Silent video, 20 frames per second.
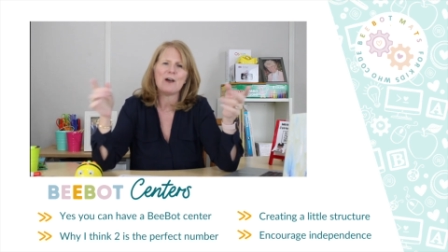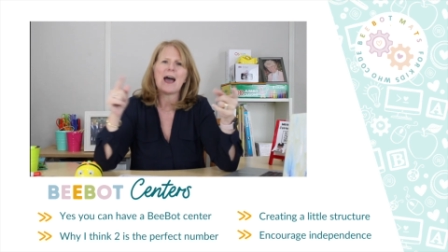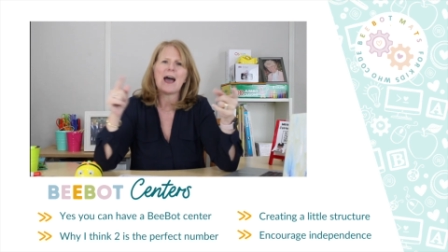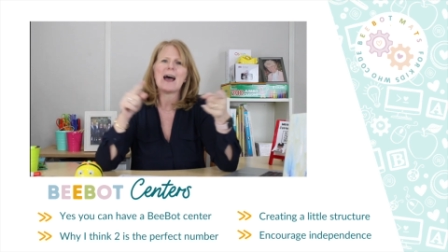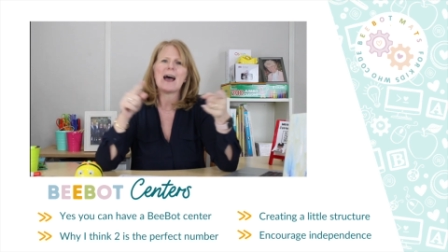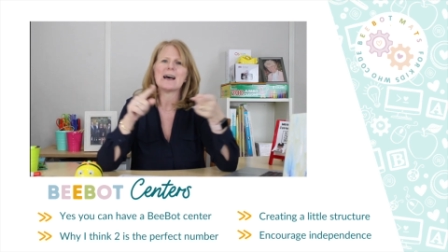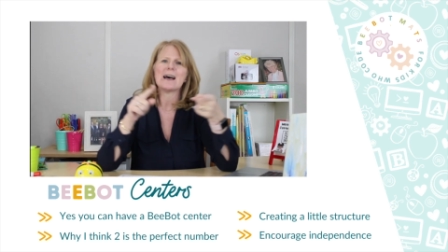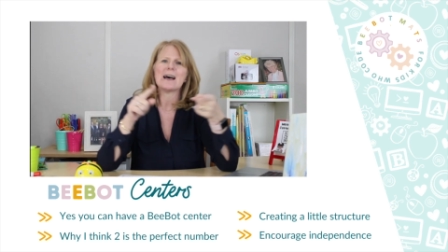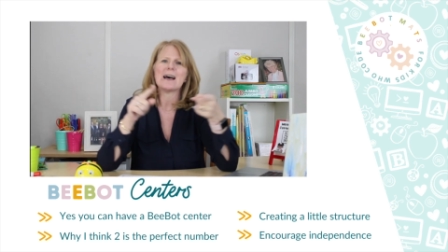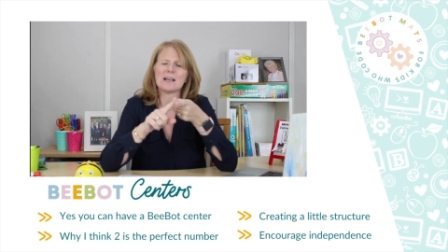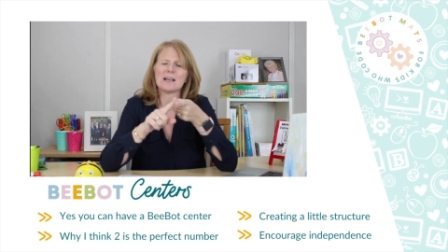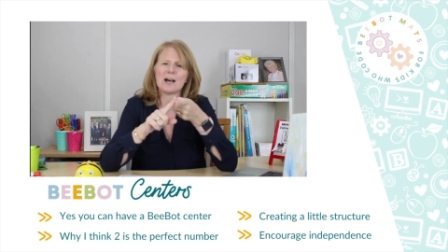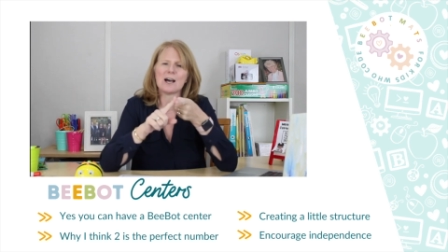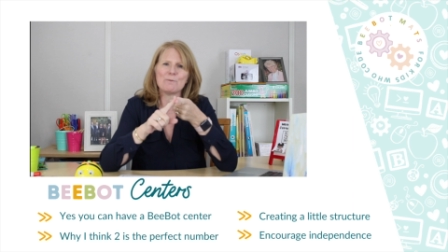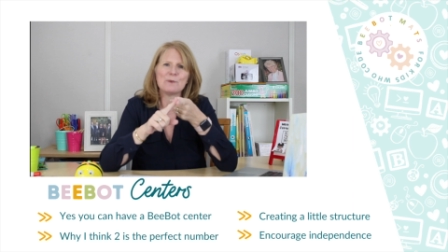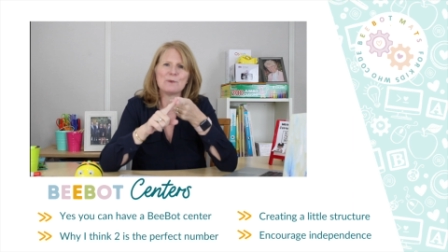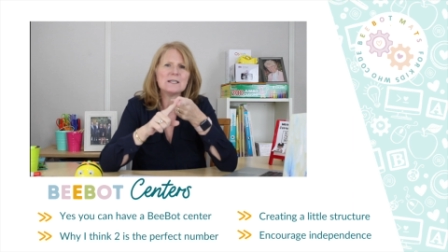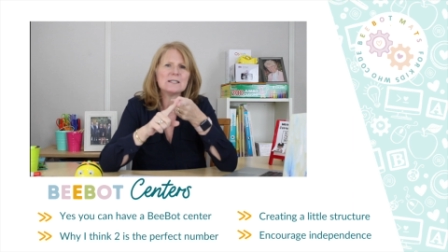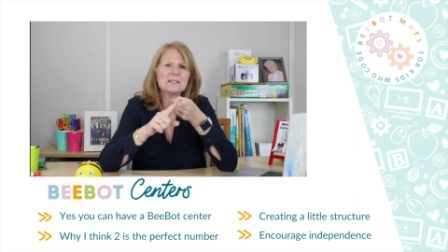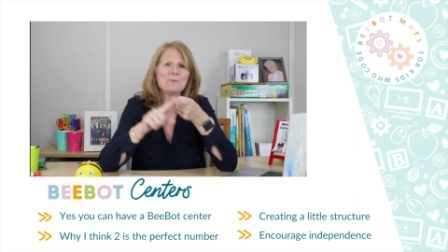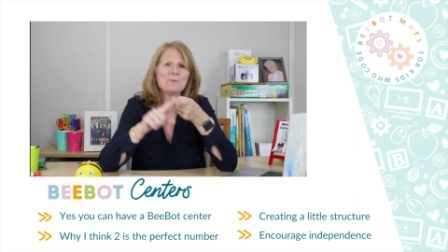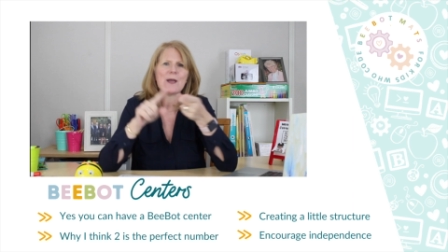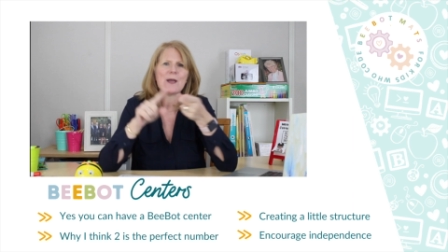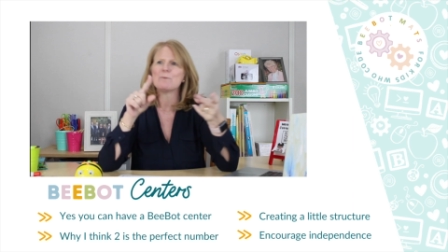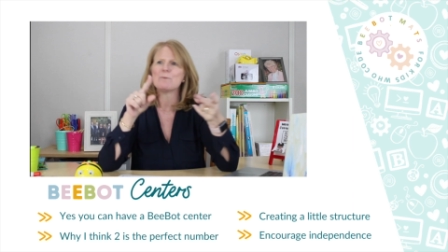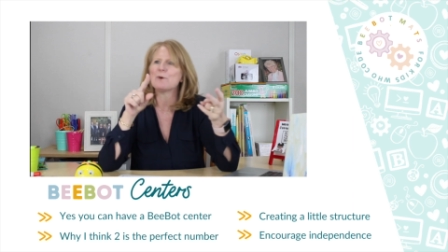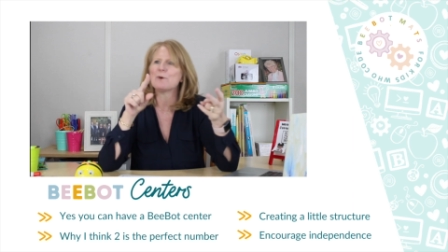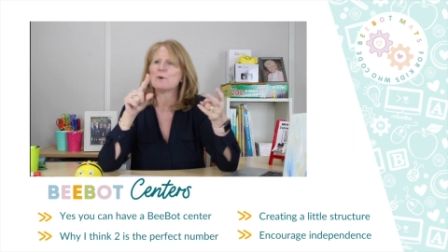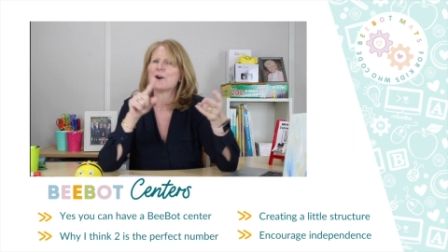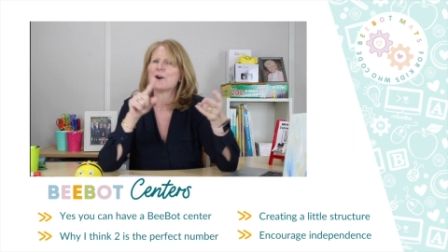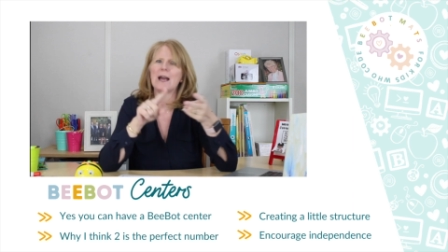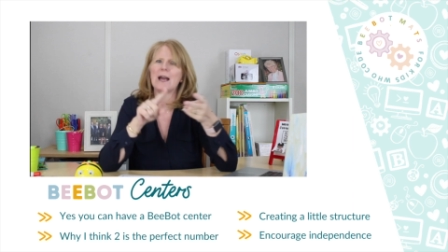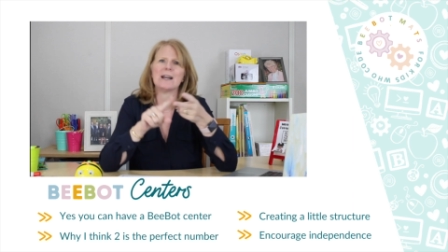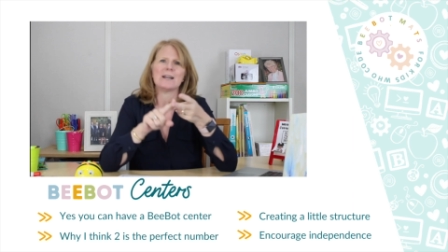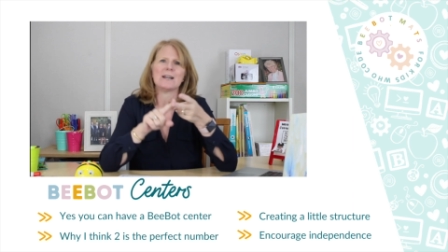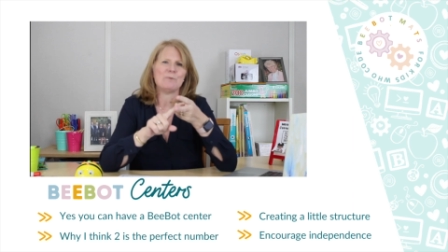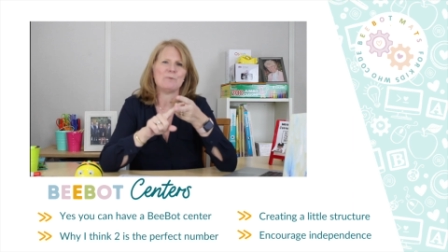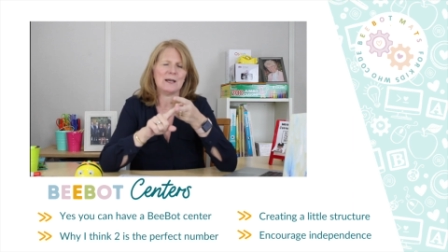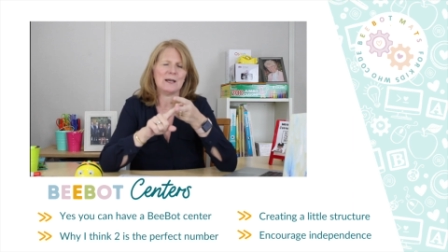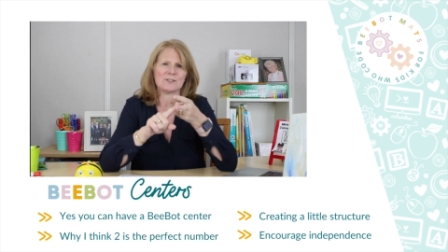has a piece of paper
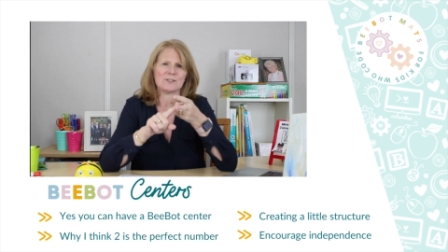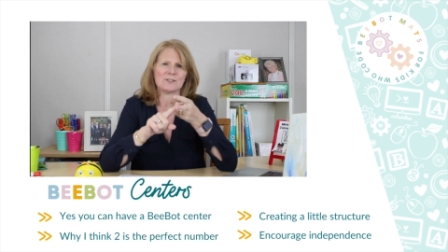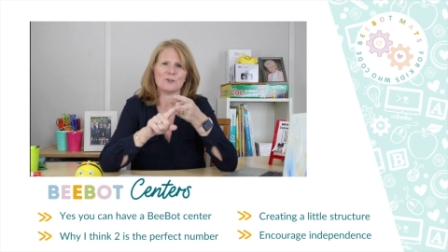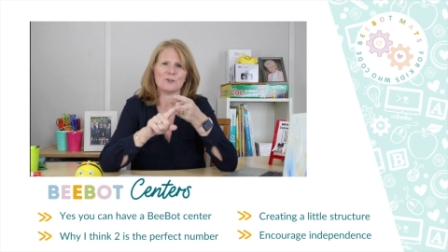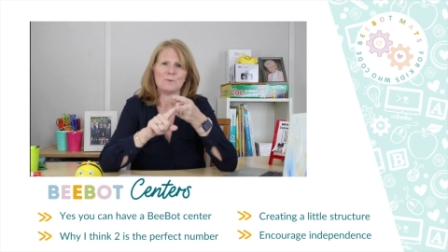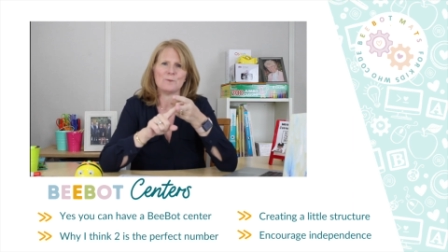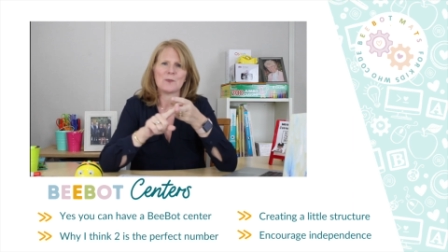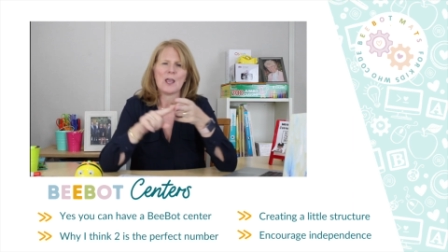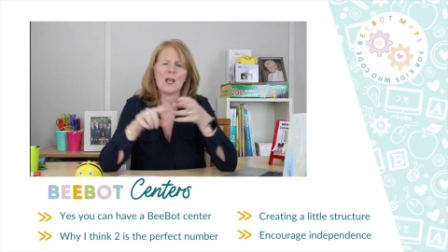and a pencil